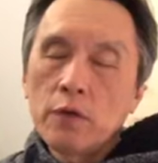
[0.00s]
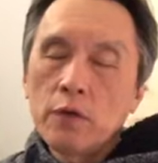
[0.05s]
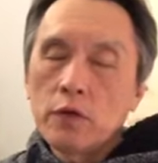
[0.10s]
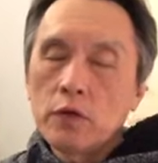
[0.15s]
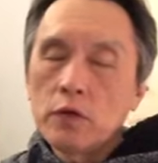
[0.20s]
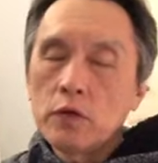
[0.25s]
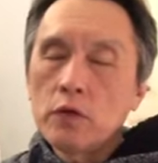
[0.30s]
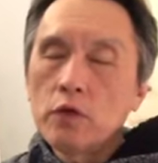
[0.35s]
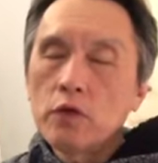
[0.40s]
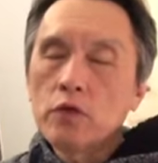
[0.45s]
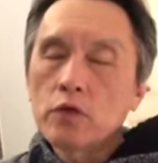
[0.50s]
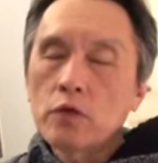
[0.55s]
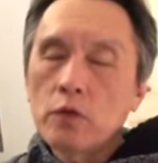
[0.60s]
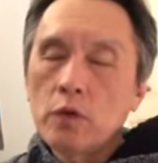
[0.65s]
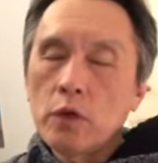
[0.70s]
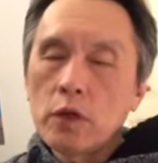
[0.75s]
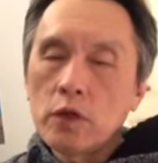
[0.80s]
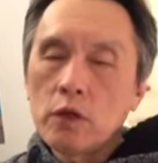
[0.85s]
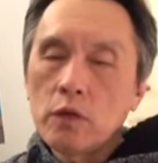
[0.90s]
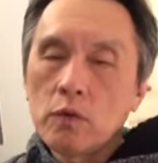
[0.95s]
those who
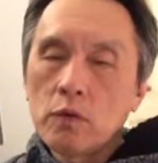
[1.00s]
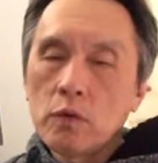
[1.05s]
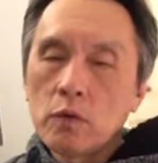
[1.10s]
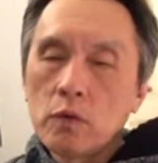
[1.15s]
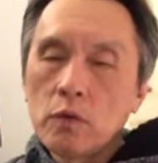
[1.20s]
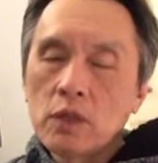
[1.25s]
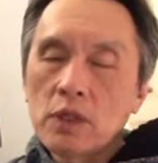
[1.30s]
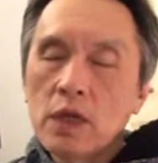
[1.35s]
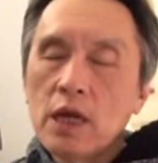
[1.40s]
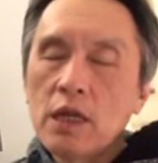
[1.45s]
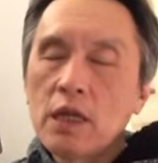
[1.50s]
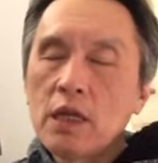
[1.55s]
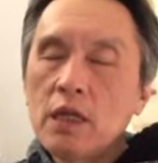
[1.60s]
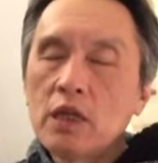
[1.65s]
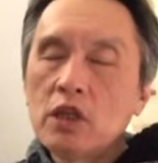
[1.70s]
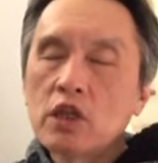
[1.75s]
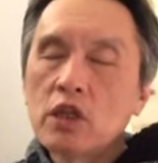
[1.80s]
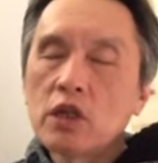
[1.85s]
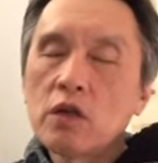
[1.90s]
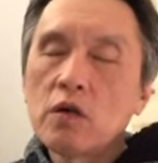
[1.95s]
want to study
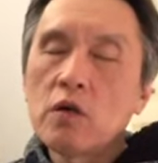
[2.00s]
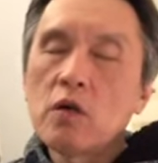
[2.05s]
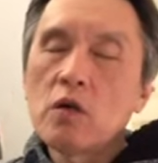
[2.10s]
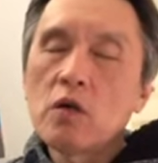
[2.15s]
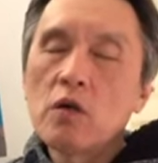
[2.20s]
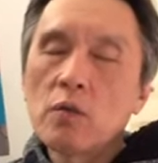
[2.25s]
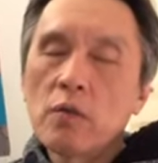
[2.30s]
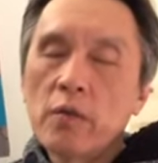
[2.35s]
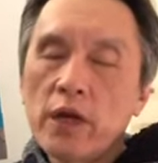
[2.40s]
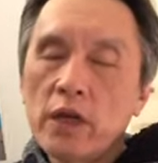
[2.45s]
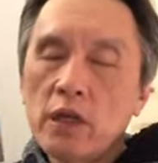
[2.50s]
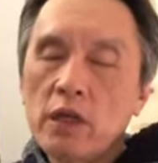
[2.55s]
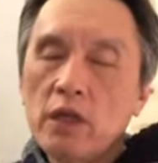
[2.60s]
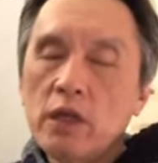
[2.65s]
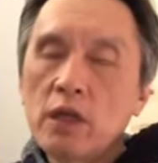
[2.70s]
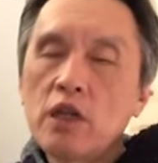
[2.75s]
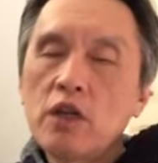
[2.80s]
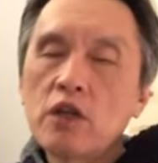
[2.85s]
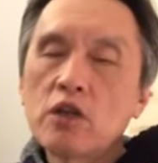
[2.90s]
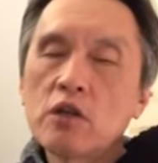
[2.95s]
Qigong
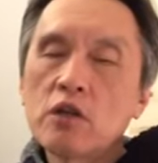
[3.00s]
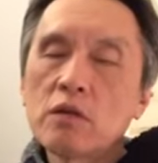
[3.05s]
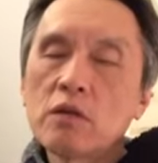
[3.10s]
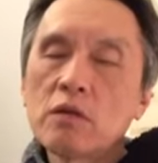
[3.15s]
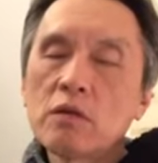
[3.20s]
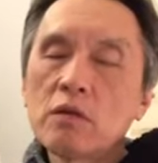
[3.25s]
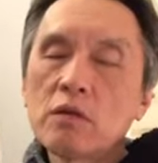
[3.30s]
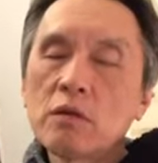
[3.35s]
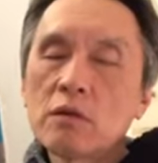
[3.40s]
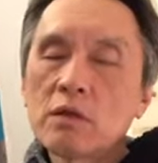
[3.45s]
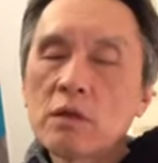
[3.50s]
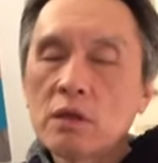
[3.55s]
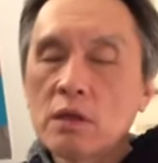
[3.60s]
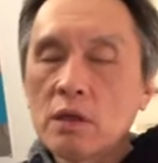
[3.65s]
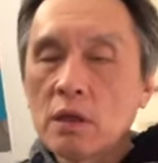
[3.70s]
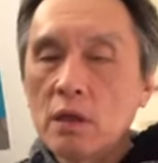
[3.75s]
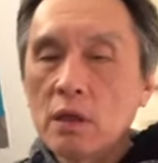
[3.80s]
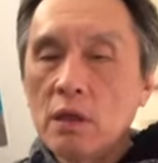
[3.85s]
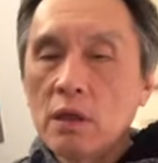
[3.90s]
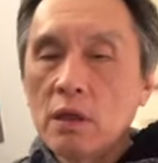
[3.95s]
meditations
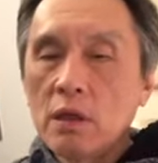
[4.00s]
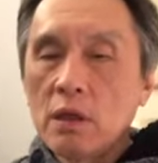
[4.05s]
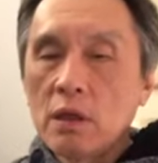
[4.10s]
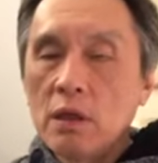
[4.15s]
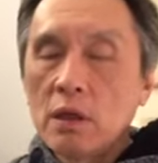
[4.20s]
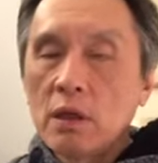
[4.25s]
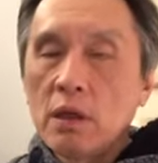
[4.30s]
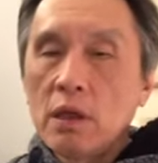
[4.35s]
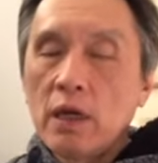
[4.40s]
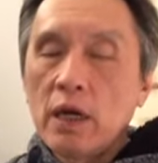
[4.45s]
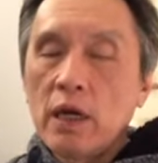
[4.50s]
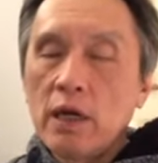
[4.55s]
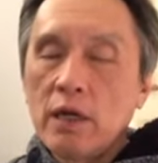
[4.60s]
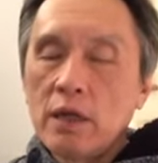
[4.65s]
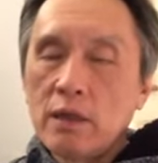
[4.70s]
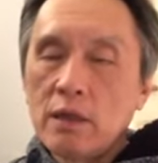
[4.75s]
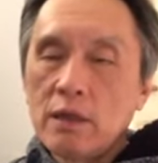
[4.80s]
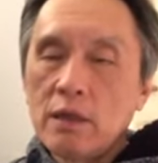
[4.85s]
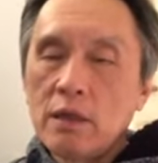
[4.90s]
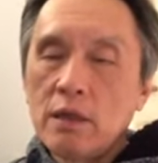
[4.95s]

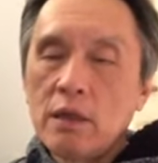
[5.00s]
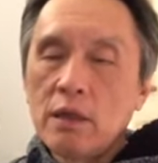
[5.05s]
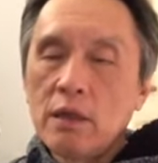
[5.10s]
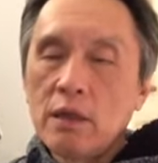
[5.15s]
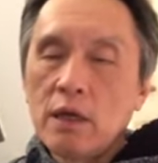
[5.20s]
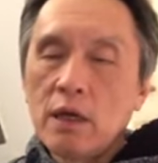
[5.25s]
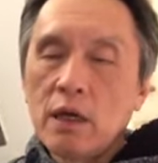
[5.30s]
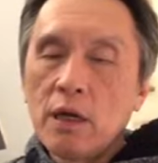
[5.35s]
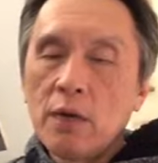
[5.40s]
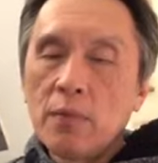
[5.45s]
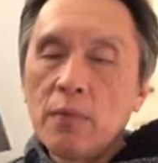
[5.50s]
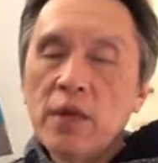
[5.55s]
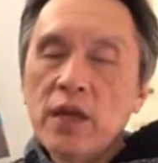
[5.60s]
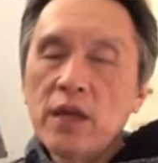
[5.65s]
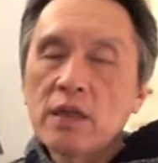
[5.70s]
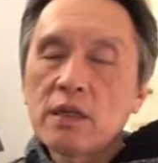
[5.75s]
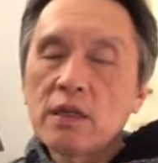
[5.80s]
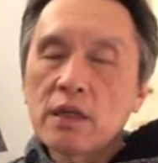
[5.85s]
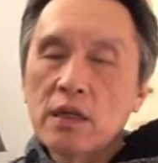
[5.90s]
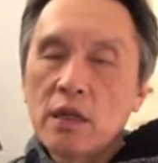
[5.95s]
and the
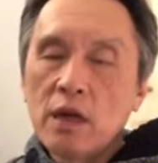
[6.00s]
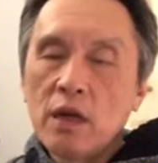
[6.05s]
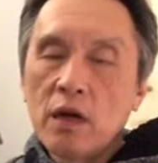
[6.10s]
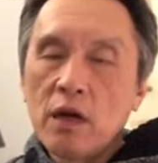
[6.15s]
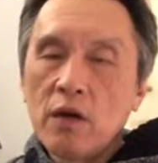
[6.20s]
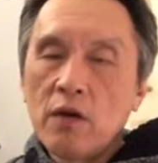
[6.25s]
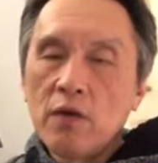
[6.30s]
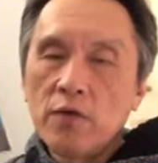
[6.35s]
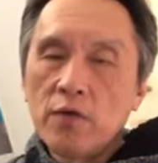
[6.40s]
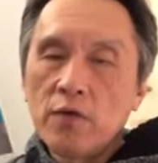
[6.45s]
basic of